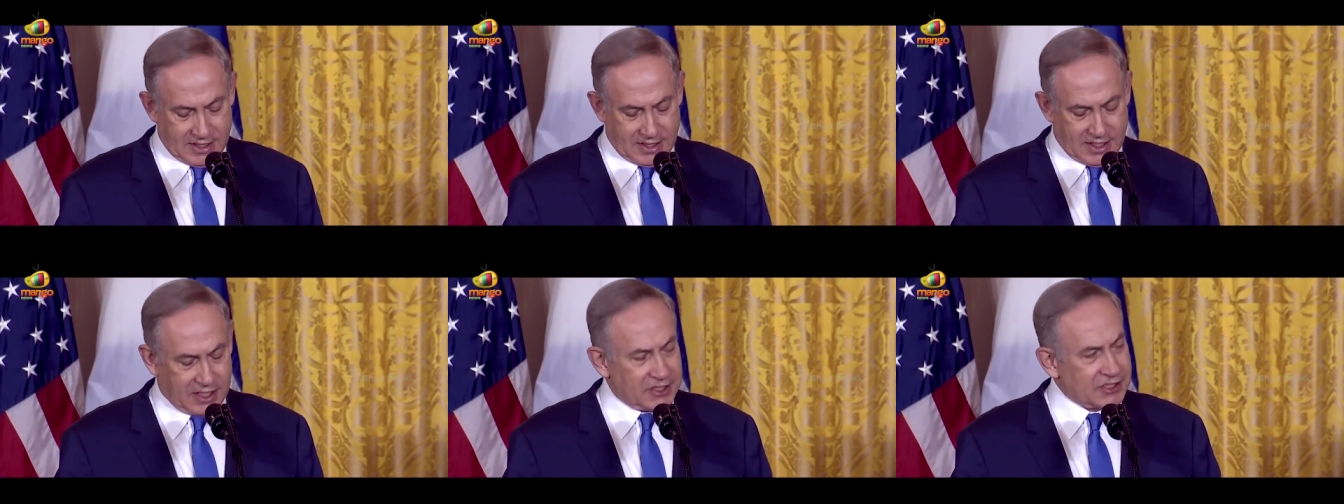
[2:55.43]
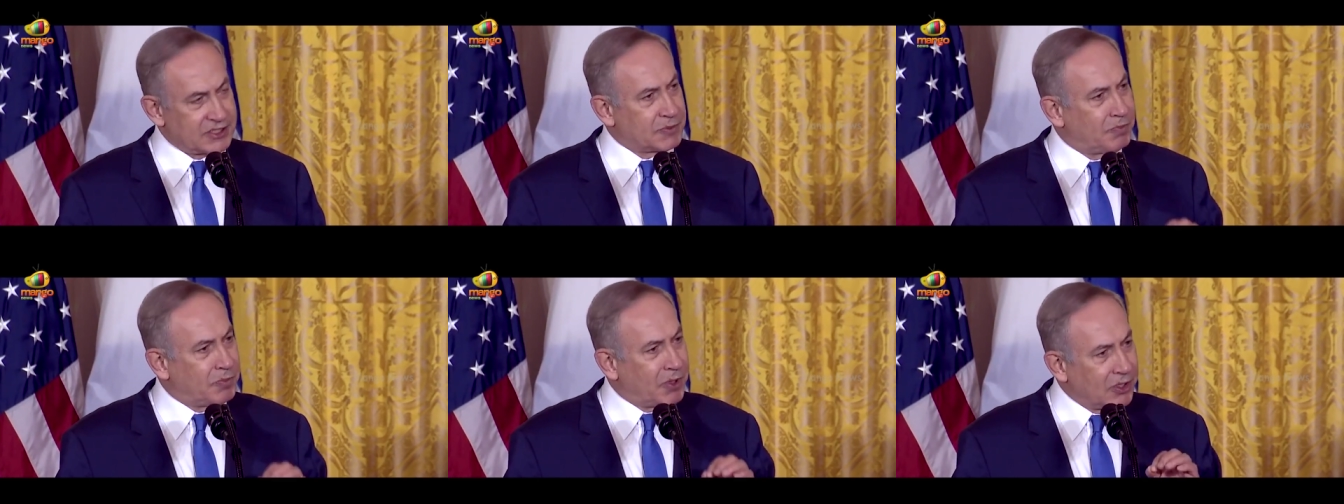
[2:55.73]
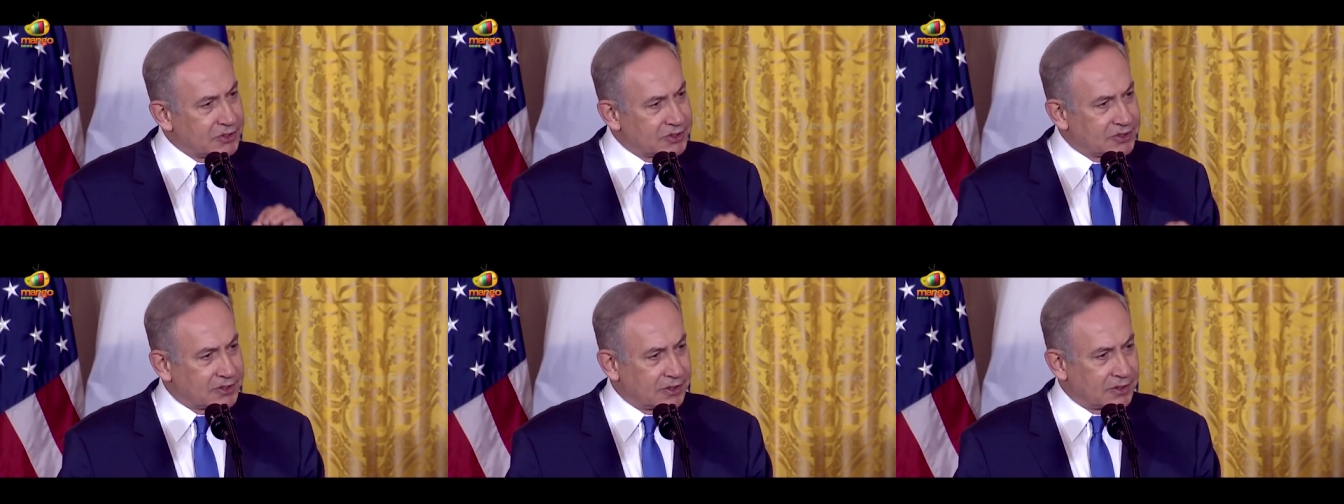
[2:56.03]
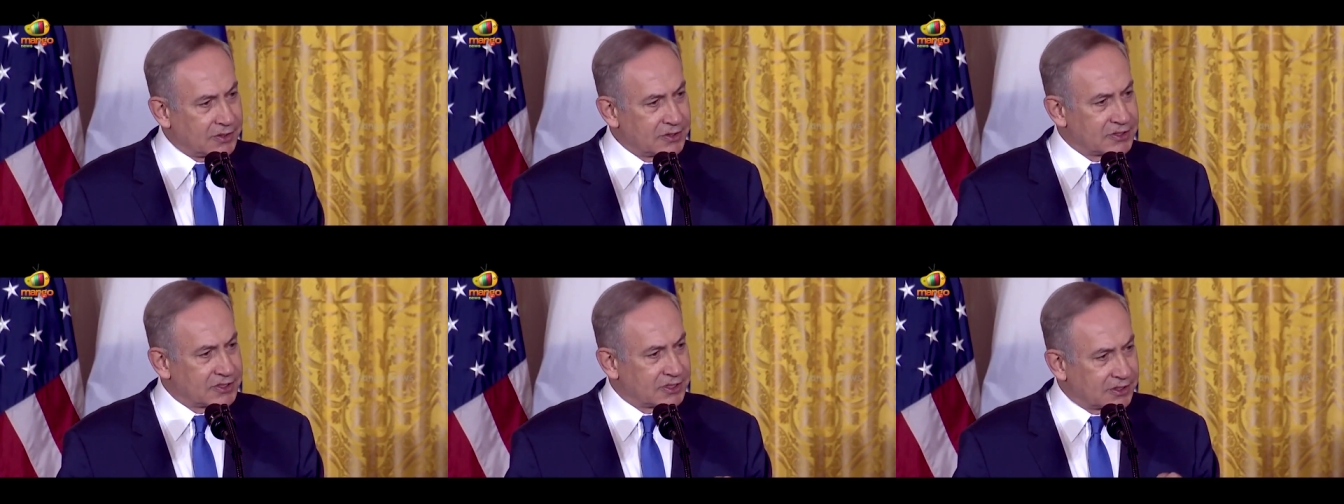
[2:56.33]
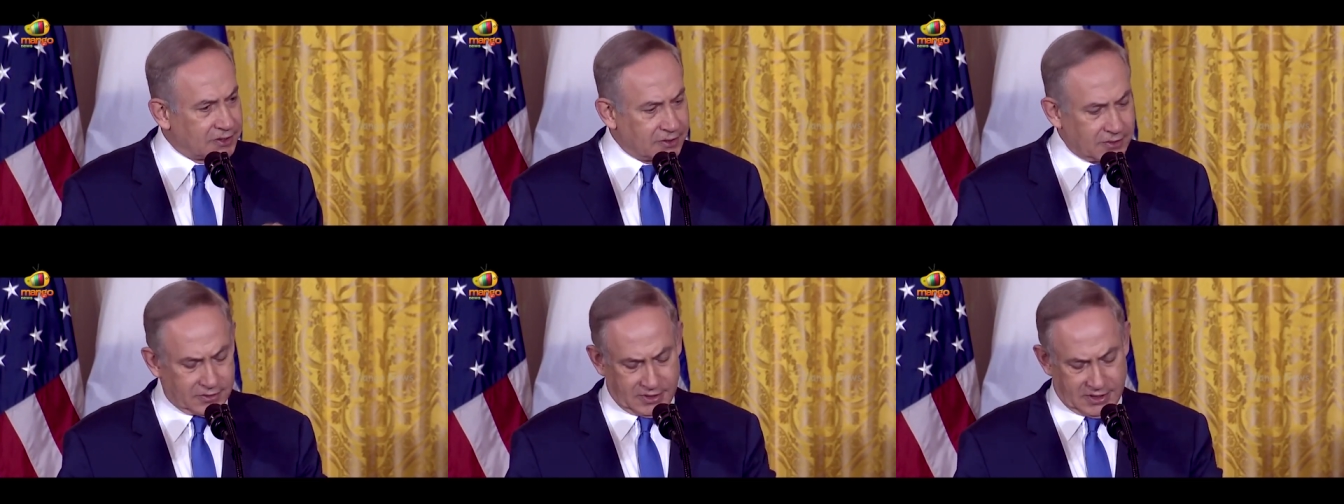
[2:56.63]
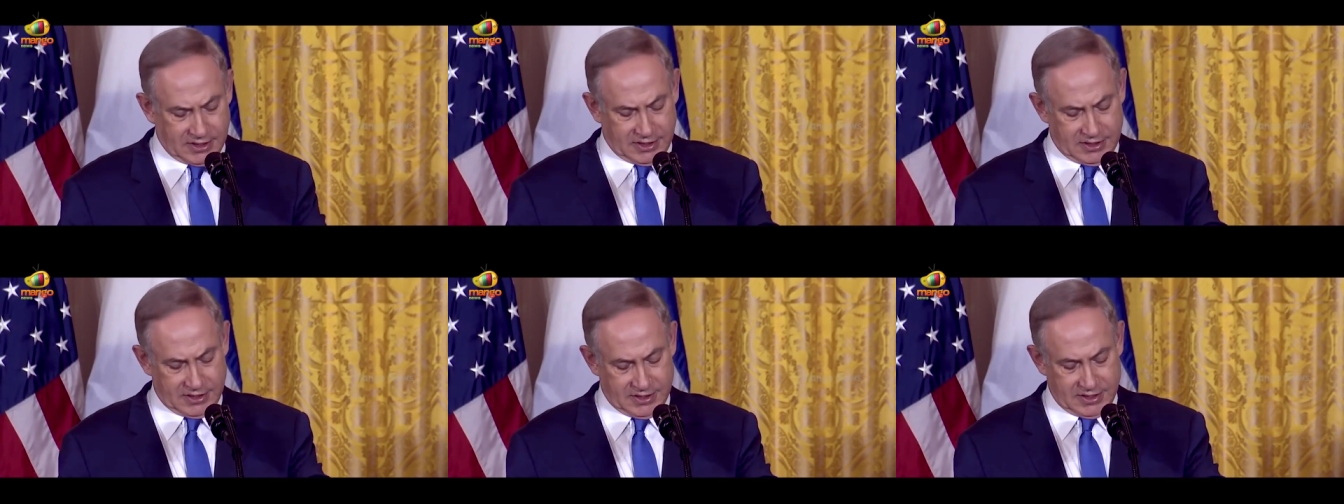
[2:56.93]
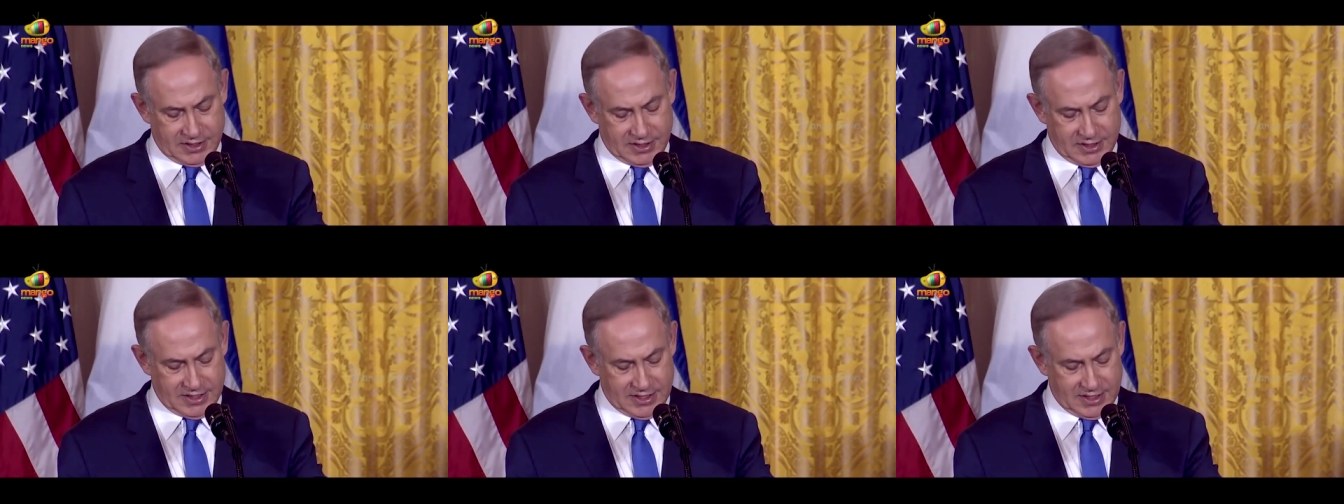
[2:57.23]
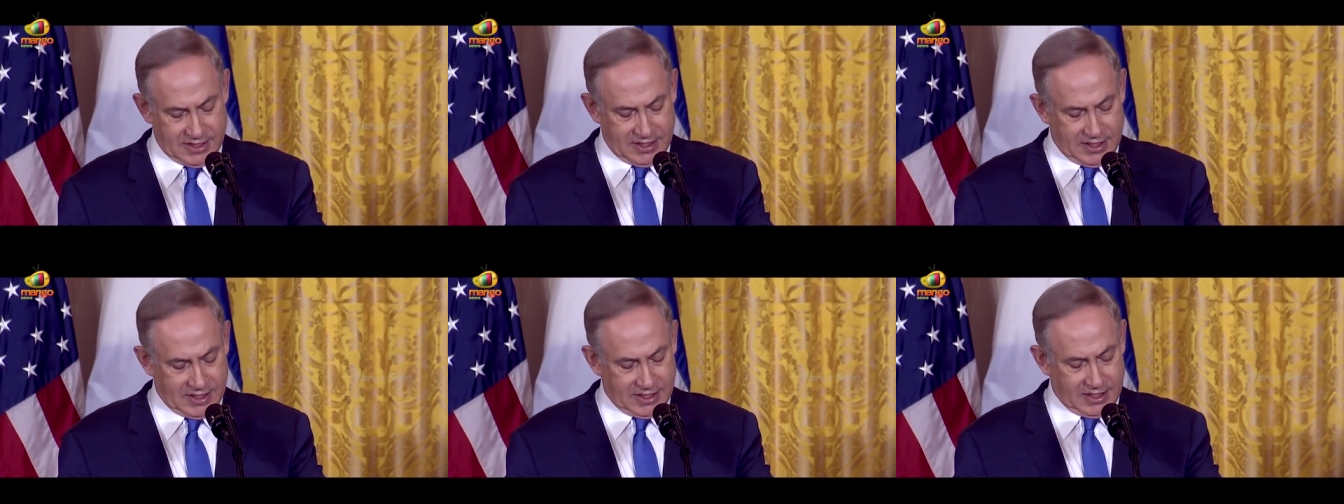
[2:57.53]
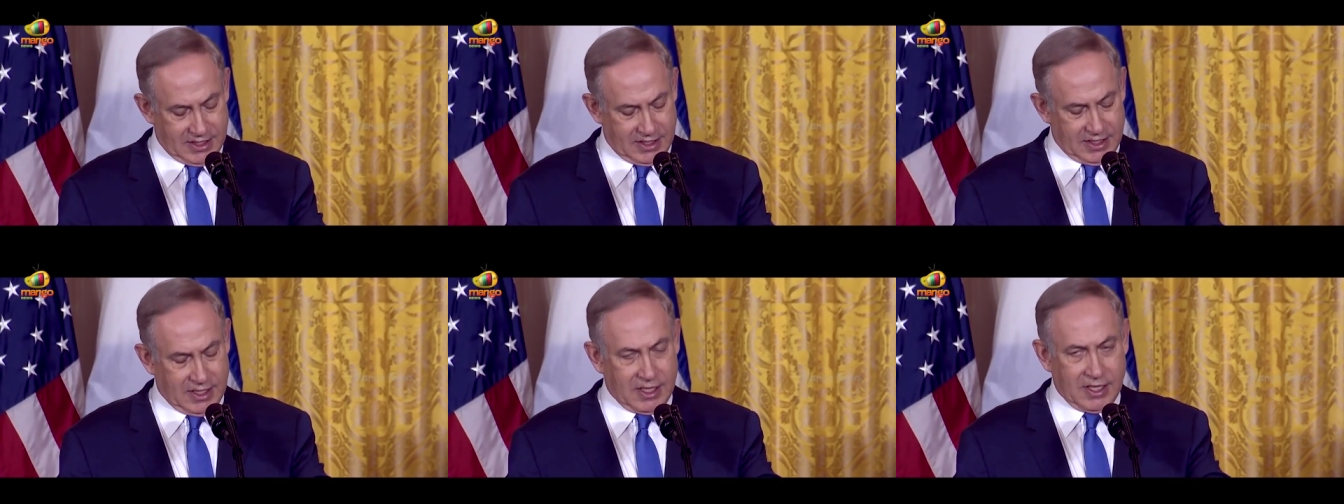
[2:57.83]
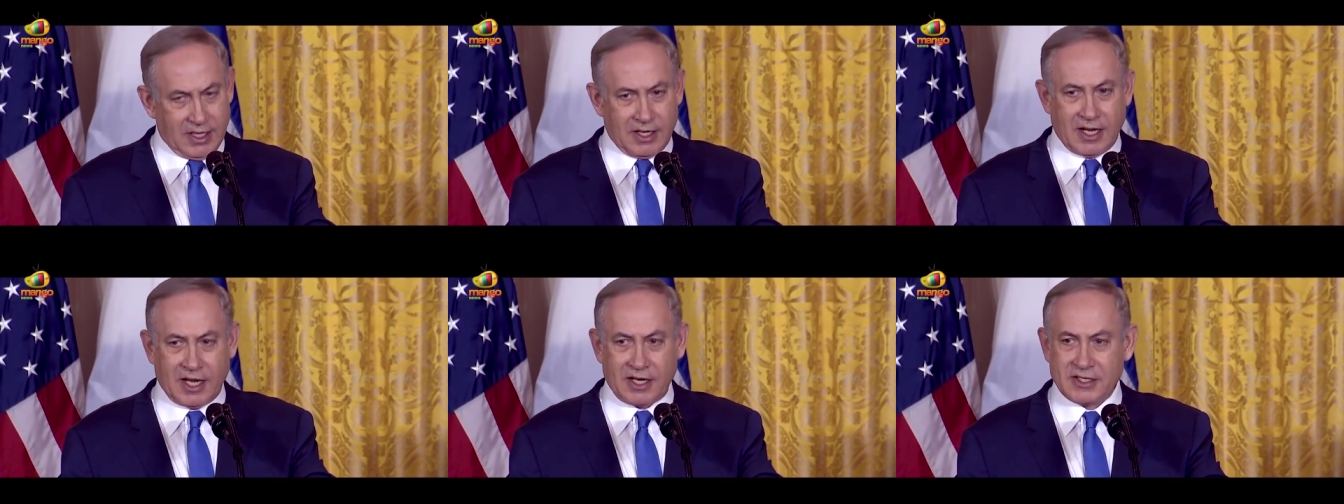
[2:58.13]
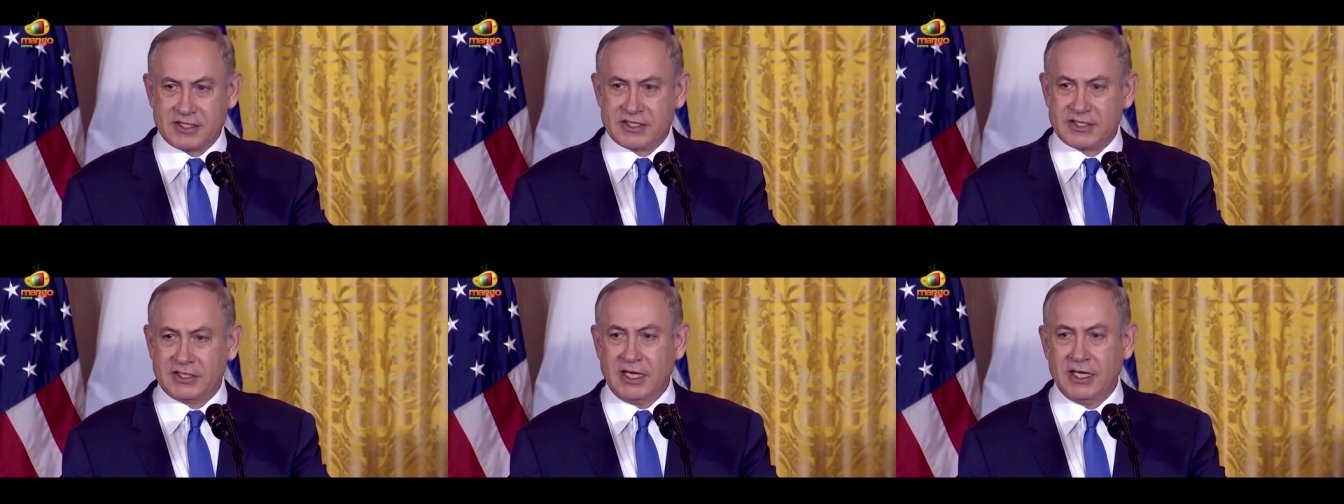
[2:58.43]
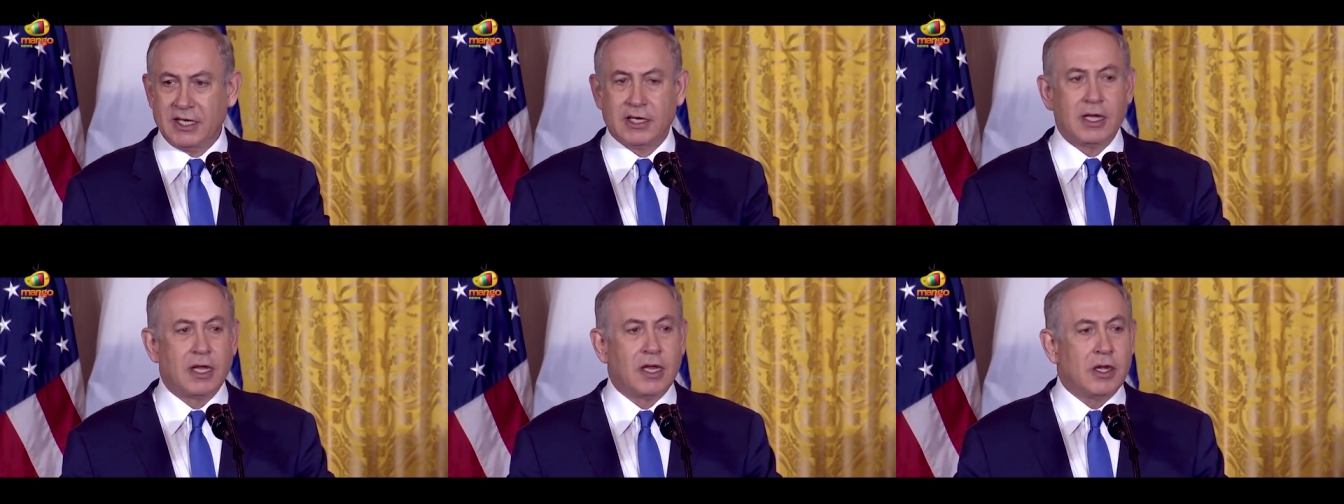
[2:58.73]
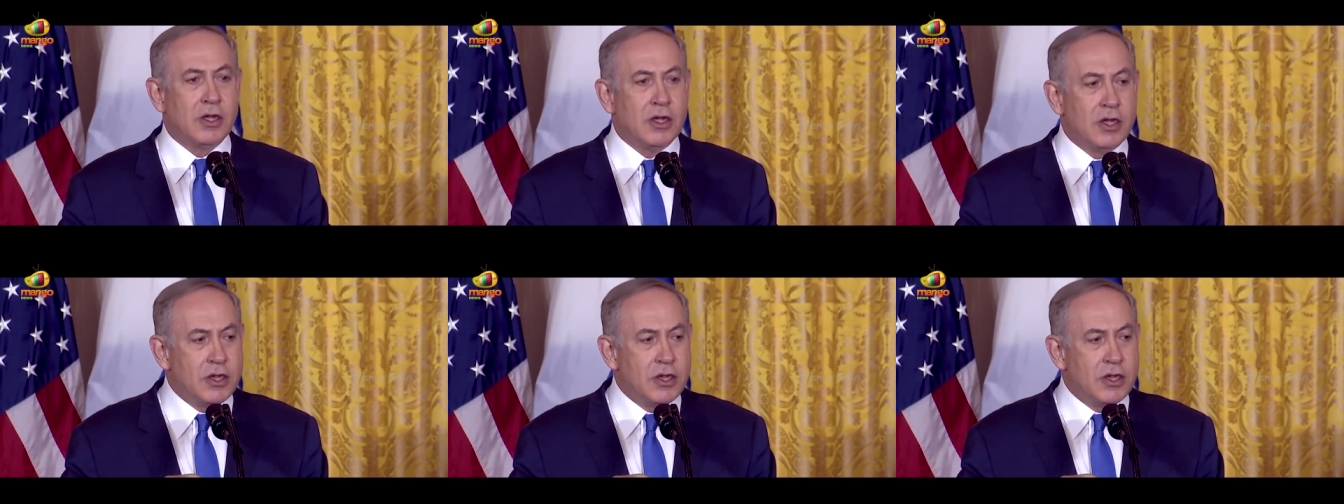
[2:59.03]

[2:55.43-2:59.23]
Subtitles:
Let us bolster security. Let us seek